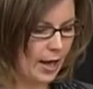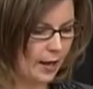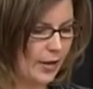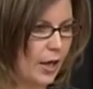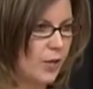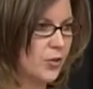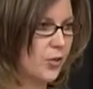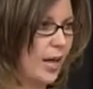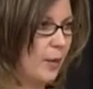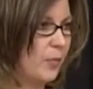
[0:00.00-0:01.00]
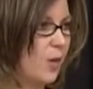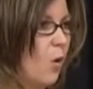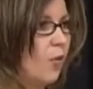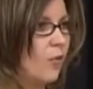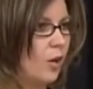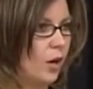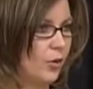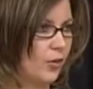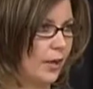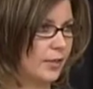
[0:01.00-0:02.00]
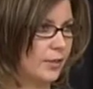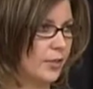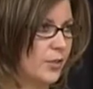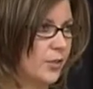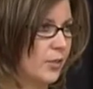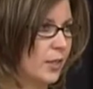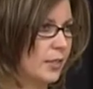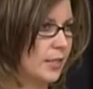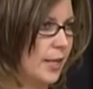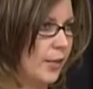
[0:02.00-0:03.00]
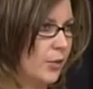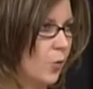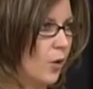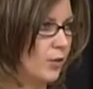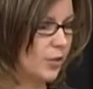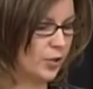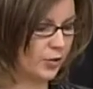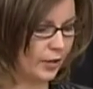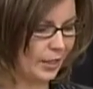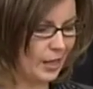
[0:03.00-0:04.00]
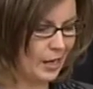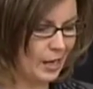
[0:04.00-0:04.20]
And they also cap the overall credits that a student has taken towards a degree.